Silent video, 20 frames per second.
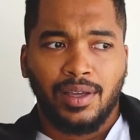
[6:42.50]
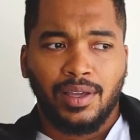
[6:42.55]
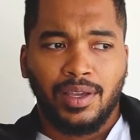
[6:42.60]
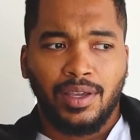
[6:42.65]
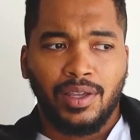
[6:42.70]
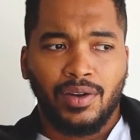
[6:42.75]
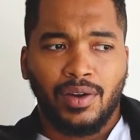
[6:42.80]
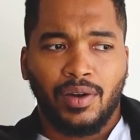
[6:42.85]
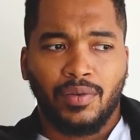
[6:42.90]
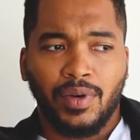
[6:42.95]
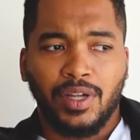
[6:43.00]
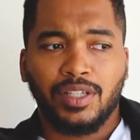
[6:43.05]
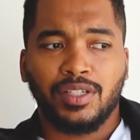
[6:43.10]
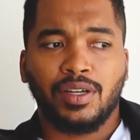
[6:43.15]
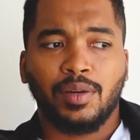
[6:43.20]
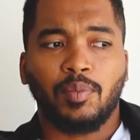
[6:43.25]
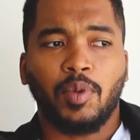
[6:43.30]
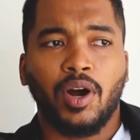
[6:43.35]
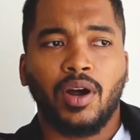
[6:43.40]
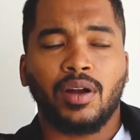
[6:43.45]
you know, I reached
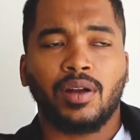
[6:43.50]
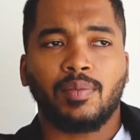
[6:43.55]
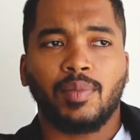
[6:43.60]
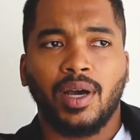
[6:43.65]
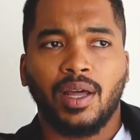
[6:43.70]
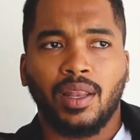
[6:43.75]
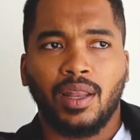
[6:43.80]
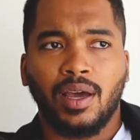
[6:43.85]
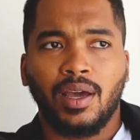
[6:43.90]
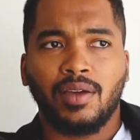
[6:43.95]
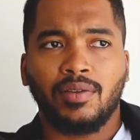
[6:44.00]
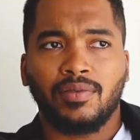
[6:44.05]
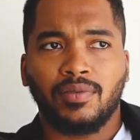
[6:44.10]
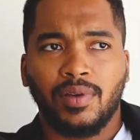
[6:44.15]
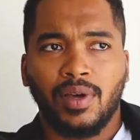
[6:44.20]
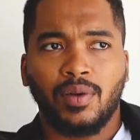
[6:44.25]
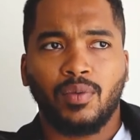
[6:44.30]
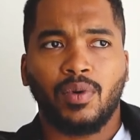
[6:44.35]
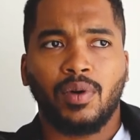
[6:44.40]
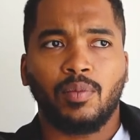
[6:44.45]
a part in my life
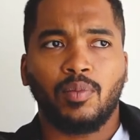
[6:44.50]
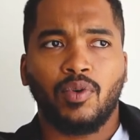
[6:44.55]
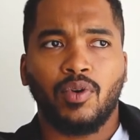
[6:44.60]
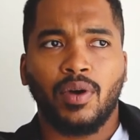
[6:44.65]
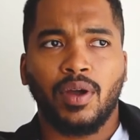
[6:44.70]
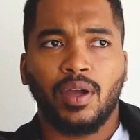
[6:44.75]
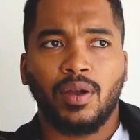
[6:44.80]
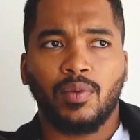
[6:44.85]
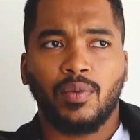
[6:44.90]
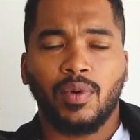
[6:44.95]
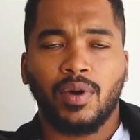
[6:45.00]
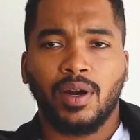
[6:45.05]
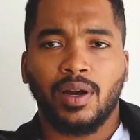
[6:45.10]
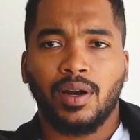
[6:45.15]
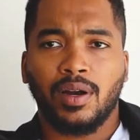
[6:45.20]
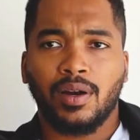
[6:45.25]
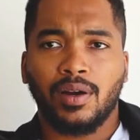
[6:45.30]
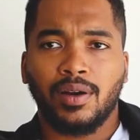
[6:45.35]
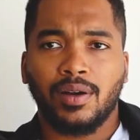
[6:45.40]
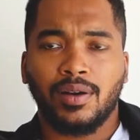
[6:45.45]
at one point
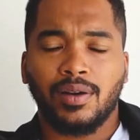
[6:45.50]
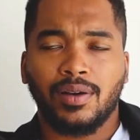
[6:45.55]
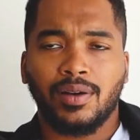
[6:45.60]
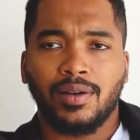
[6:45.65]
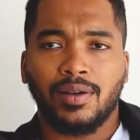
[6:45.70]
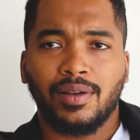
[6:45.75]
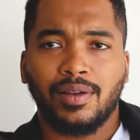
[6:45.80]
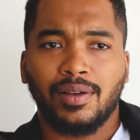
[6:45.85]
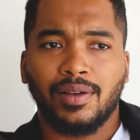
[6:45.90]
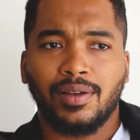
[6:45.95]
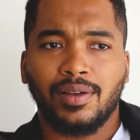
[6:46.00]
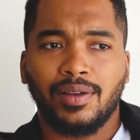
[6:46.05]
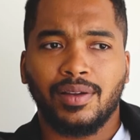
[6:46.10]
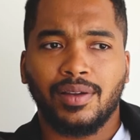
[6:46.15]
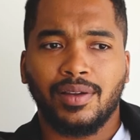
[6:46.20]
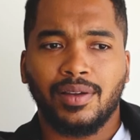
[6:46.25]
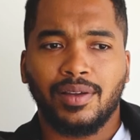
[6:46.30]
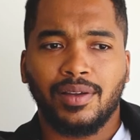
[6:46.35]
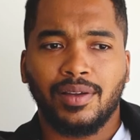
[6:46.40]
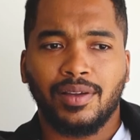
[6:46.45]
where
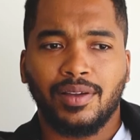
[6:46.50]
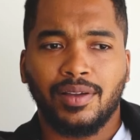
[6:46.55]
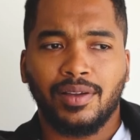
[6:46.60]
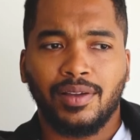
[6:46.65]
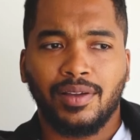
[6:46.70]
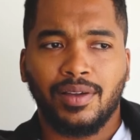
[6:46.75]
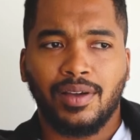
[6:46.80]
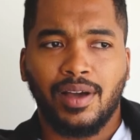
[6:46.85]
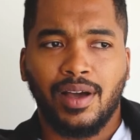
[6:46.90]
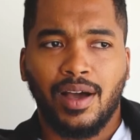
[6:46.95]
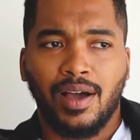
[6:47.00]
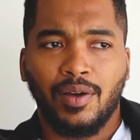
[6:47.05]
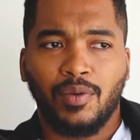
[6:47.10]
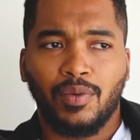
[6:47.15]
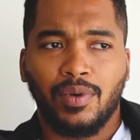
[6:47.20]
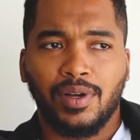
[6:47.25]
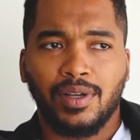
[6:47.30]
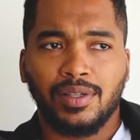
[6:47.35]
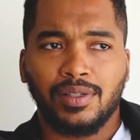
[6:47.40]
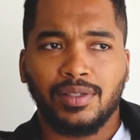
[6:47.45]
I
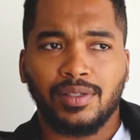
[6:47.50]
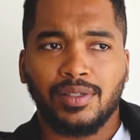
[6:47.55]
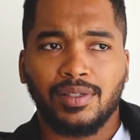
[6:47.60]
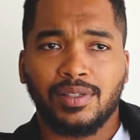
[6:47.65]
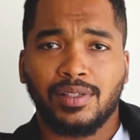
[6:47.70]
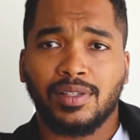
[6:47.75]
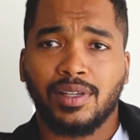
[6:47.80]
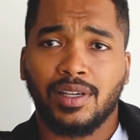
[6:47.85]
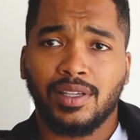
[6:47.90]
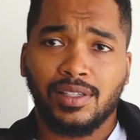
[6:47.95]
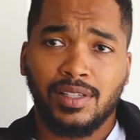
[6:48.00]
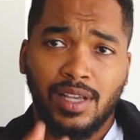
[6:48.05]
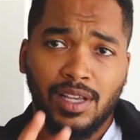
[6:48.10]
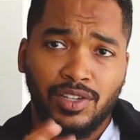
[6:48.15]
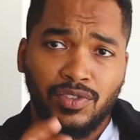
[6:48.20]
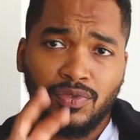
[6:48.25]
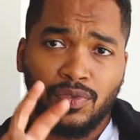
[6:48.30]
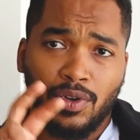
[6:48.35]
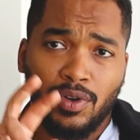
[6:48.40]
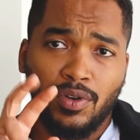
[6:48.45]
was
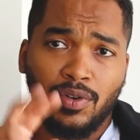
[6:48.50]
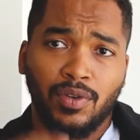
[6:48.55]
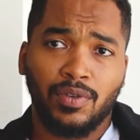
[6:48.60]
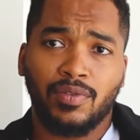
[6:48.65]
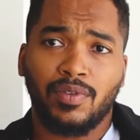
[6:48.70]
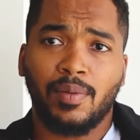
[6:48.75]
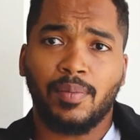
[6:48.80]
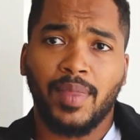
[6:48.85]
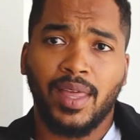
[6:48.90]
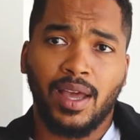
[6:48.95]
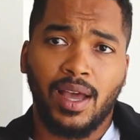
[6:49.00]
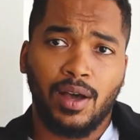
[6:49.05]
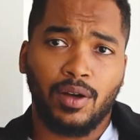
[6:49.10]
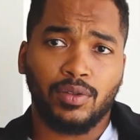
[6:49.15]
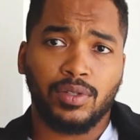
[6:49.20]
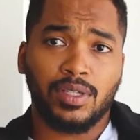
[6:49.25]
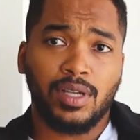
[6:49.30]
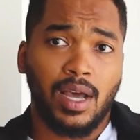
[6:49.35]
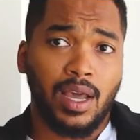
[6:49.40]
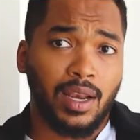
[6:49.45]
successful from the
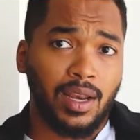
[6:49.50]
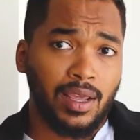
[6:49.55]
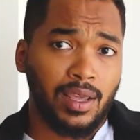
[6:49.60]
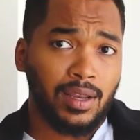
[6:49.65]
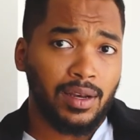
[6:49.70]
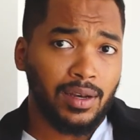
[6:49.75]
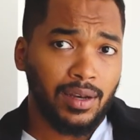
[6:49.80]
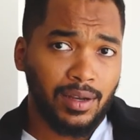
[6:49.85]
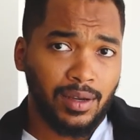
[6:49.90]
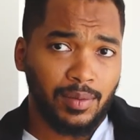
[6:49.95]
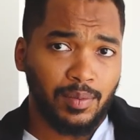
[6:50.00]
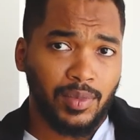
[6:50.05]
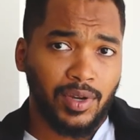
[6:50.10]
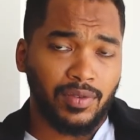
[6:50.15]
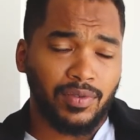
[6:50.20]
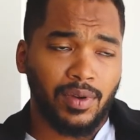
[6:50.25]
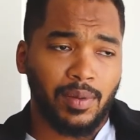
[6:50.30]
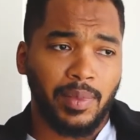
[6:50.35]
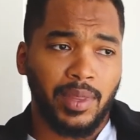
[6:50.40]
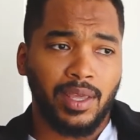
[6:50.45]
outside in, but
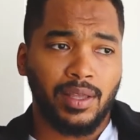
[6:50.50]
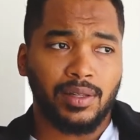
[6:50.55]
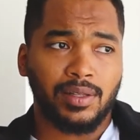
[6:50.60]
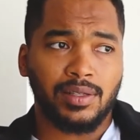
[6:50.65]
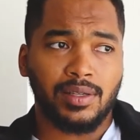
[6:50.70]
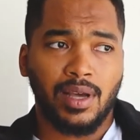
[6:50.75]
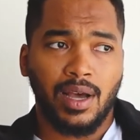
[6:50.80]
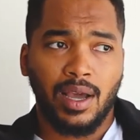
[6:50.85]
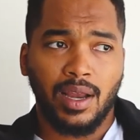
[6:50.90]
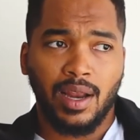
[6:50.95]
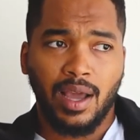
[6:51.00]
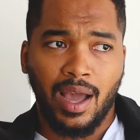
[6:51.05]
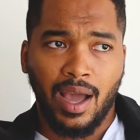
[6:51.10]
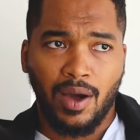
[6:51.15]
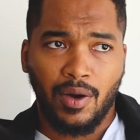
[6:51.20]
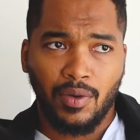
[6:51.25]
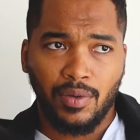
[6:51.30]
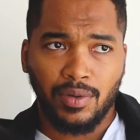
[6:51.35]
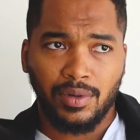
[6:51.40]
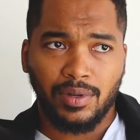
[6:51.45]
from the inside
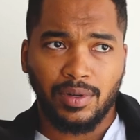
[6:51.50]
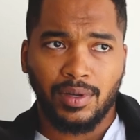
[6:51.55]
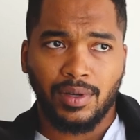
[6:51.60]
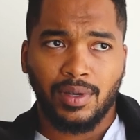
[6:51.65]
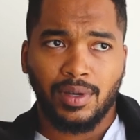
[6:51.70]
out,